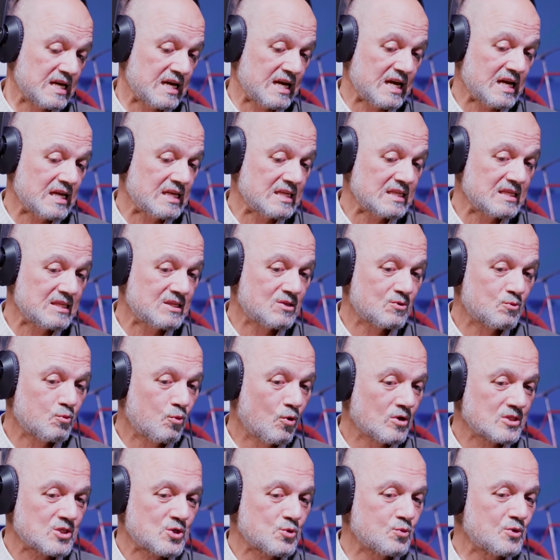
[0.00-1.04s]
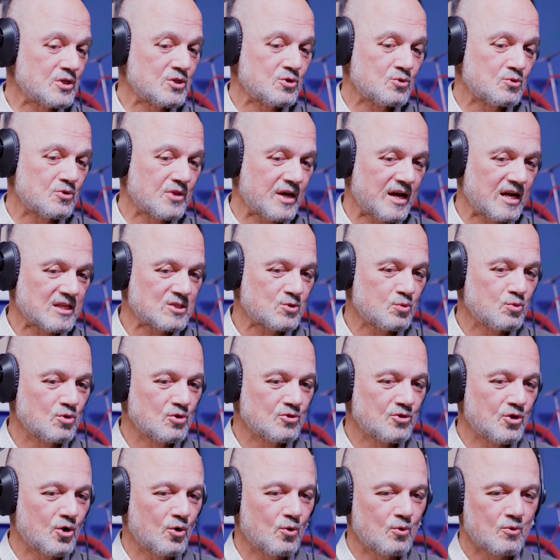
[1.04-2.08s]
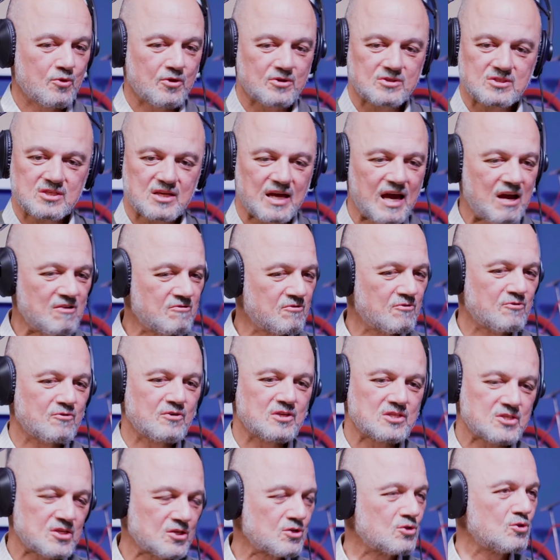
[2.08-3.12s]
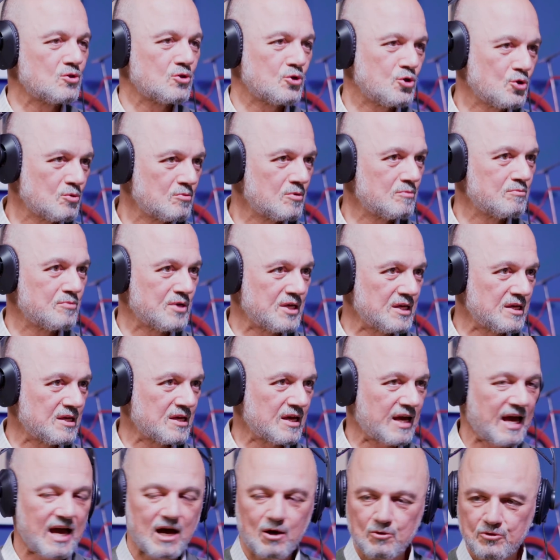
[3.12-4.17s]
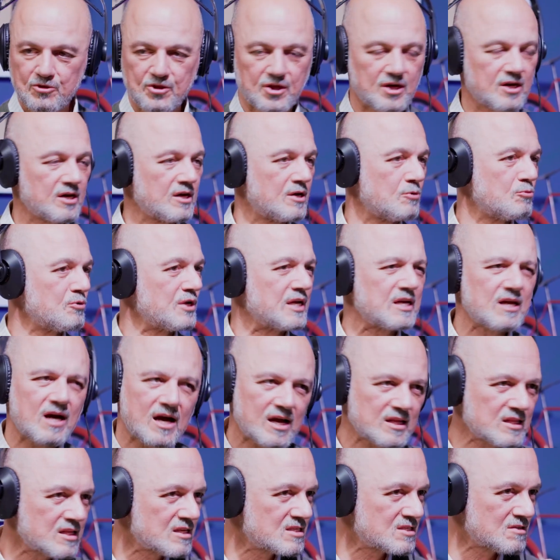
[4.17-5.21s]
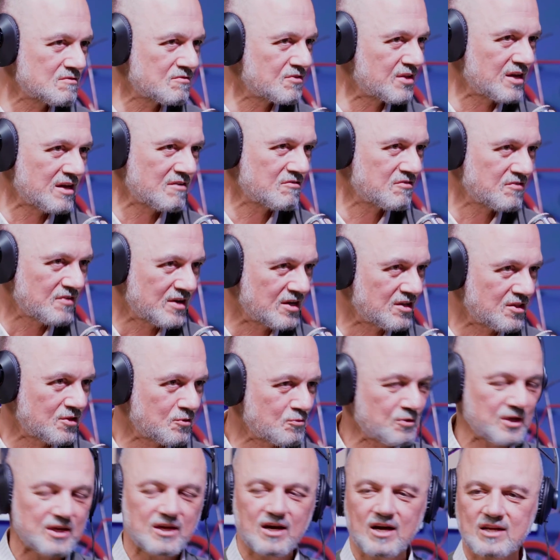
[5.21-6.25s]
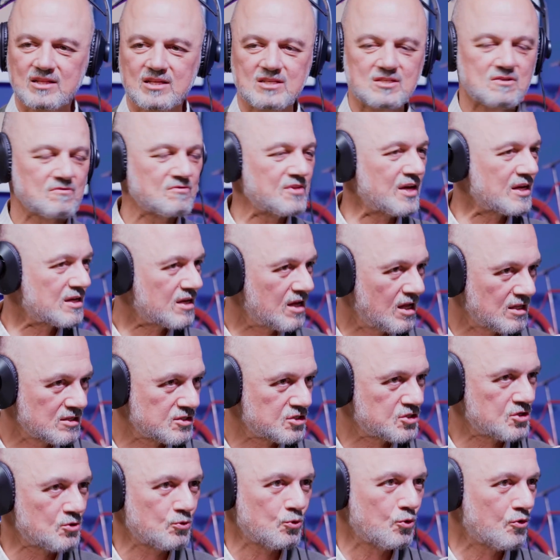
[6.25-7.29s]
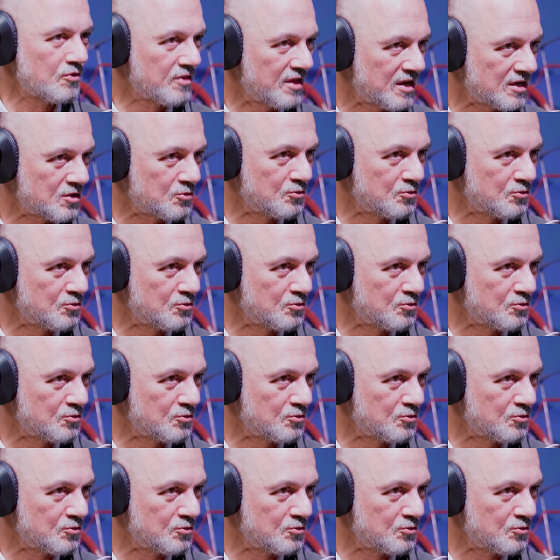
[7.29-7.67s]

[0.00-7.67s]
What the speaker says: And once we do that, we'll know that every single human being out there, regardless of their faith, regardless of their culture or their